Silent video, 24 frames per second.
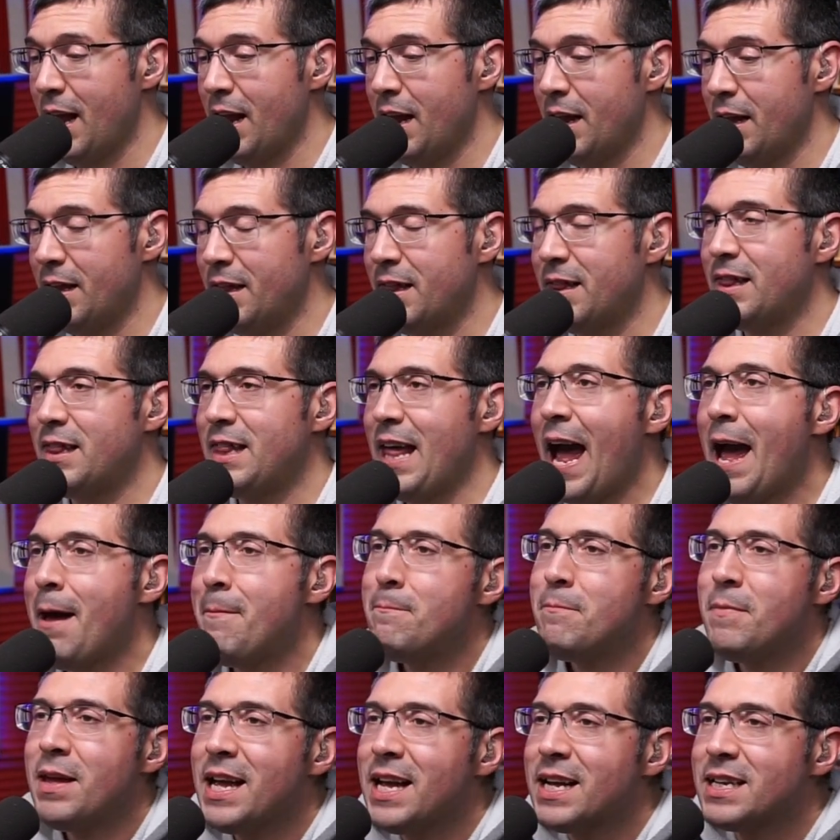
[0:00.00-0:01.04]
that
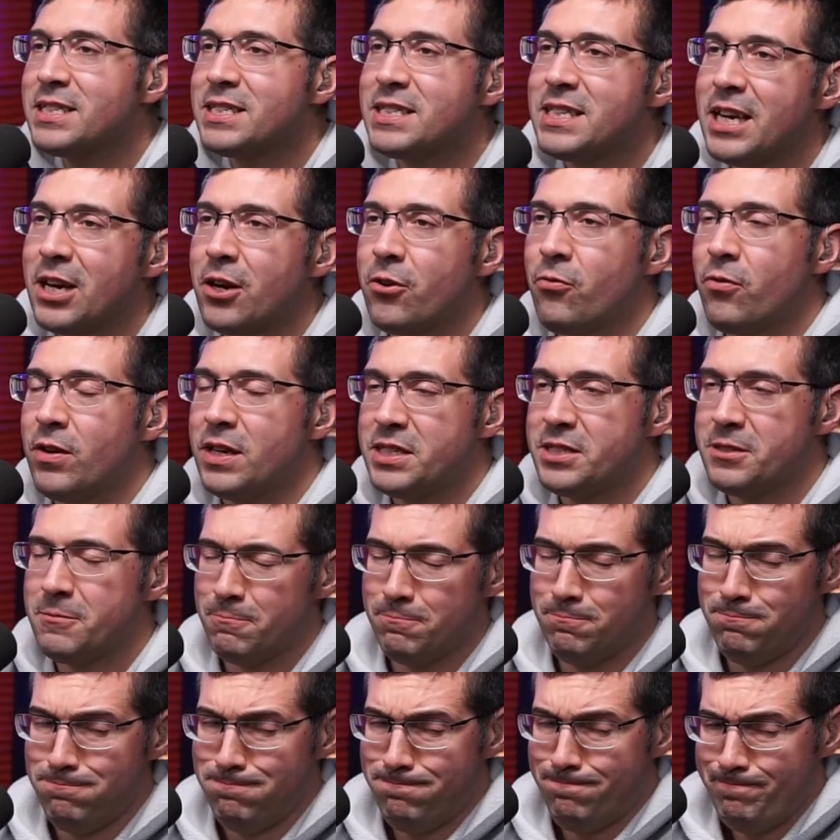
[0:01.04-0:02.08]
means that, Chris,
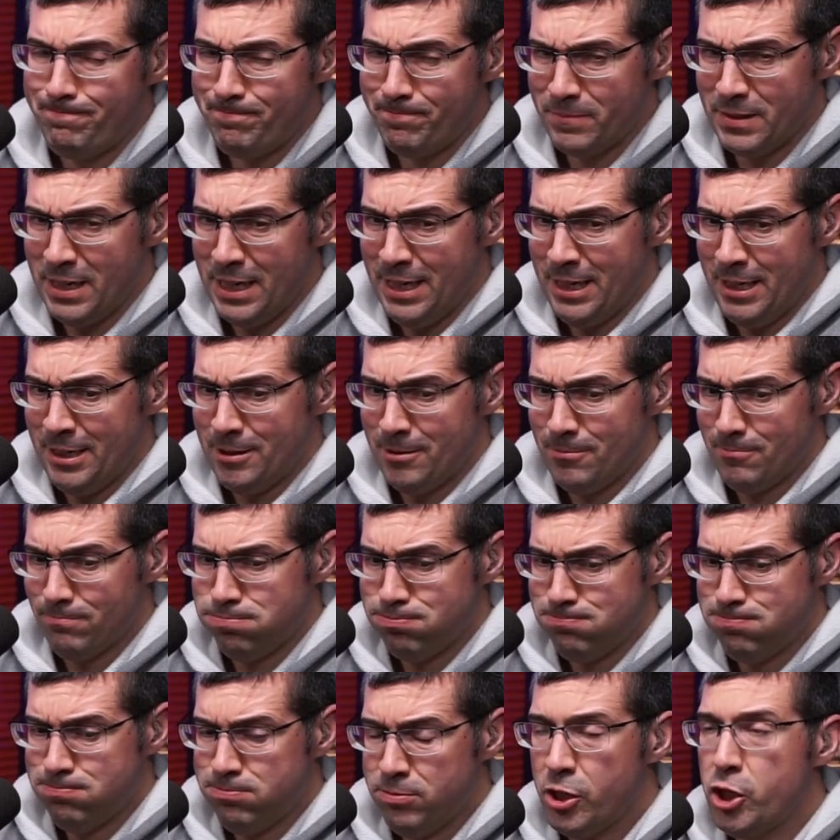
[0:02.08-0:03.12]

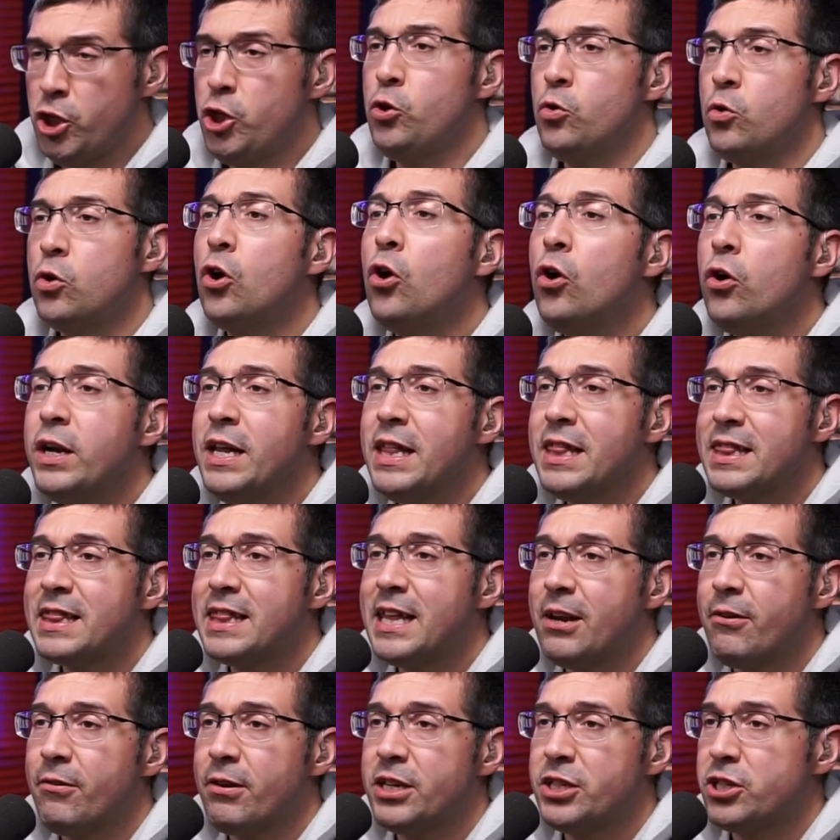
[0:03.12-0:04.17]
you could, in
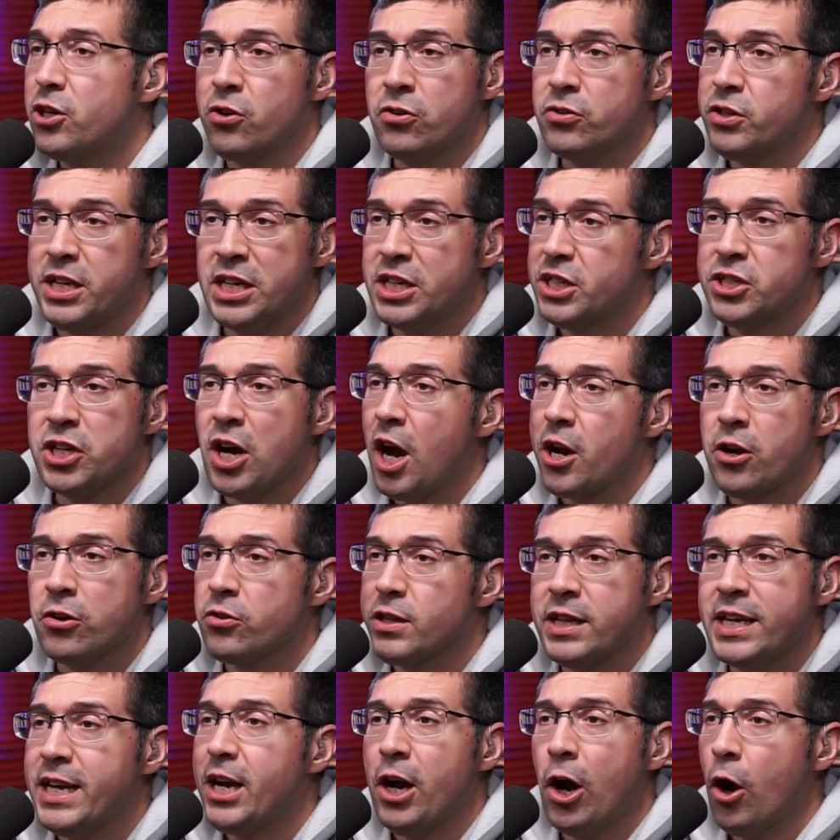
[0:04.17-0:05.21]
theory, turn the entire
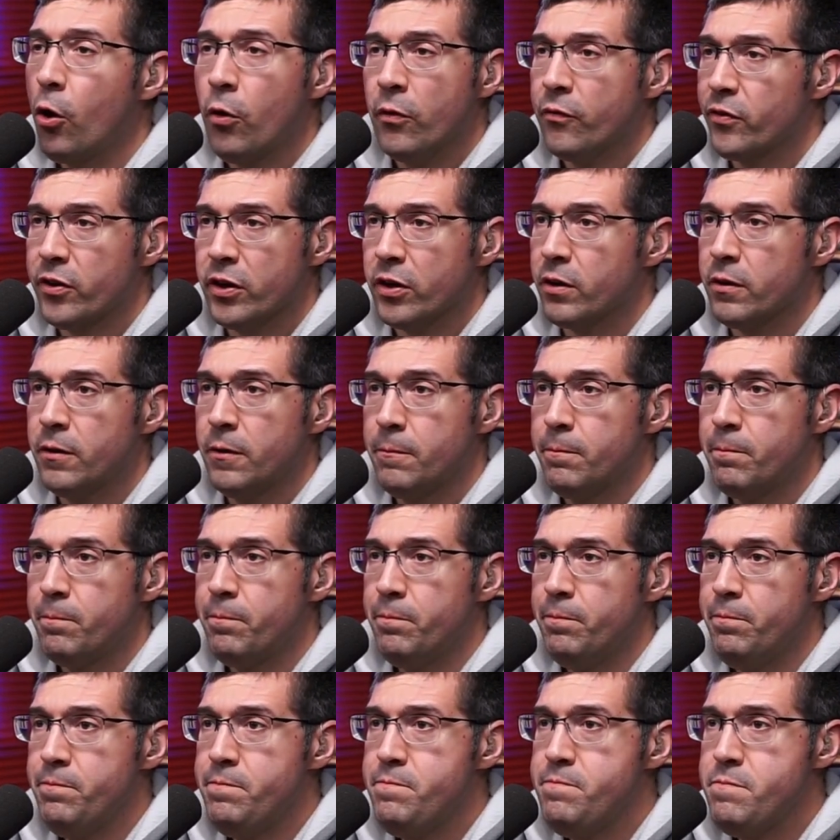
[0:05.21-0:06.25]
league over
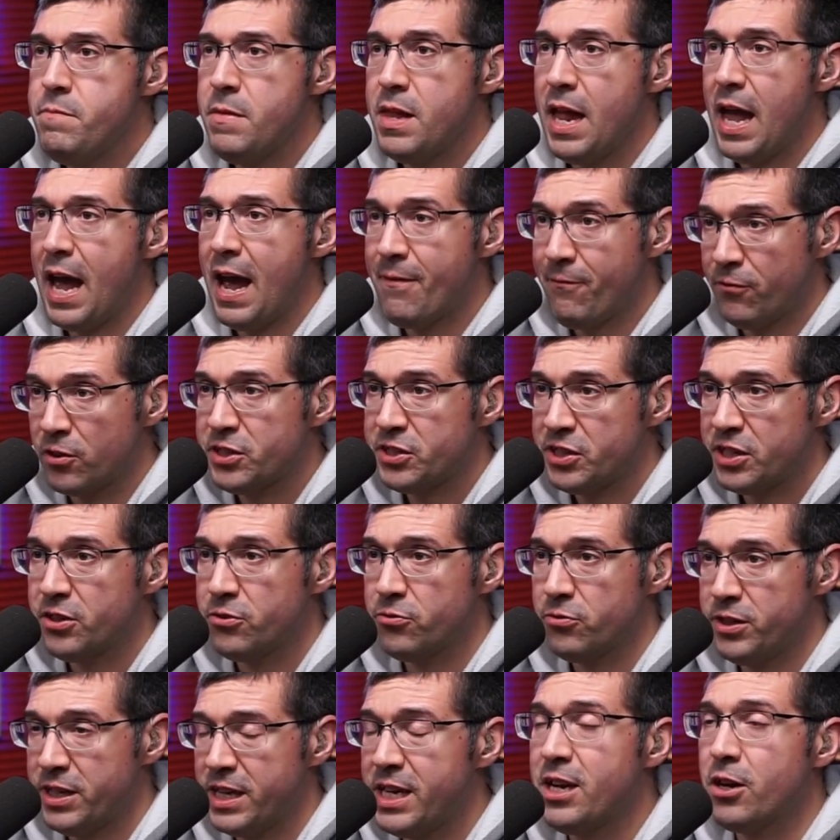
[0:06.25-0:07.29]
every
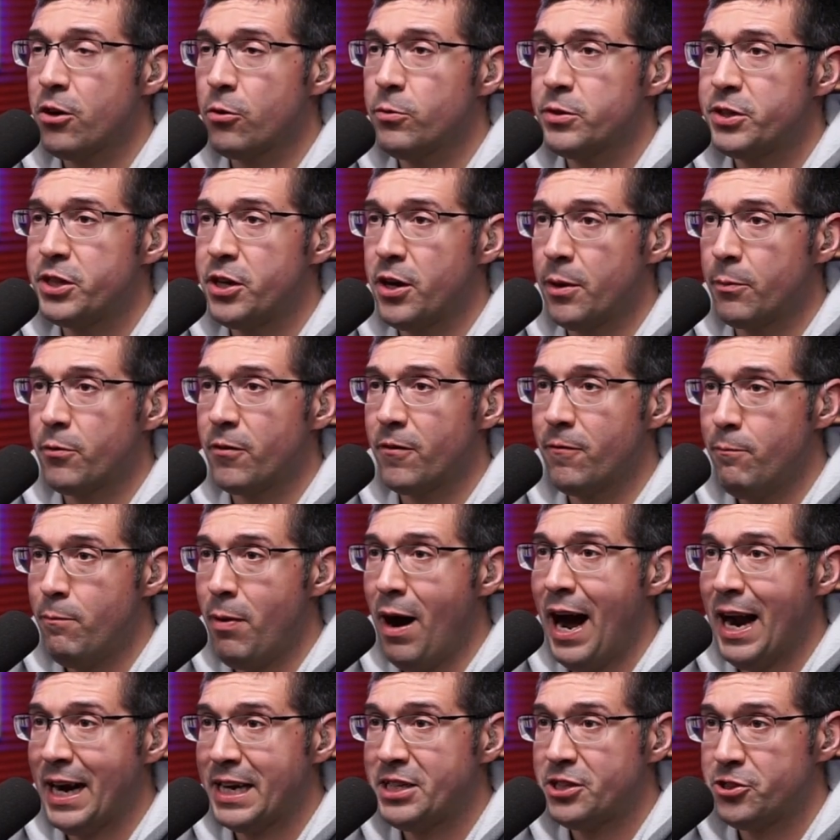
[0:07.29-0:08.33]
single year with the number of
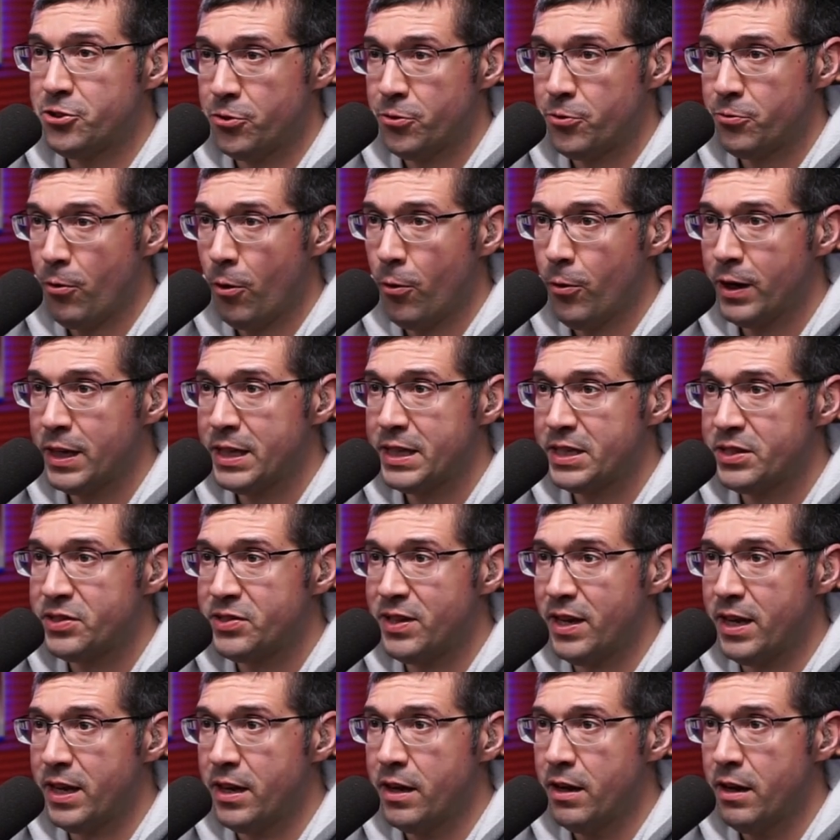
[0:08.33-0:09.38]
bodies you're throwing at this
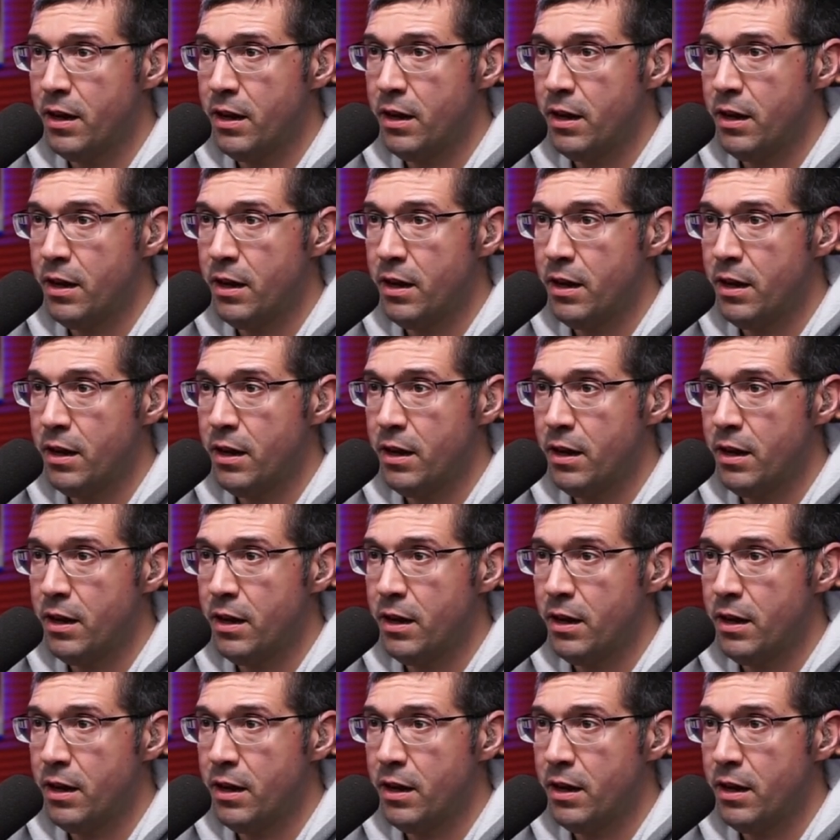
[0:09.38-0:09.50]
thing.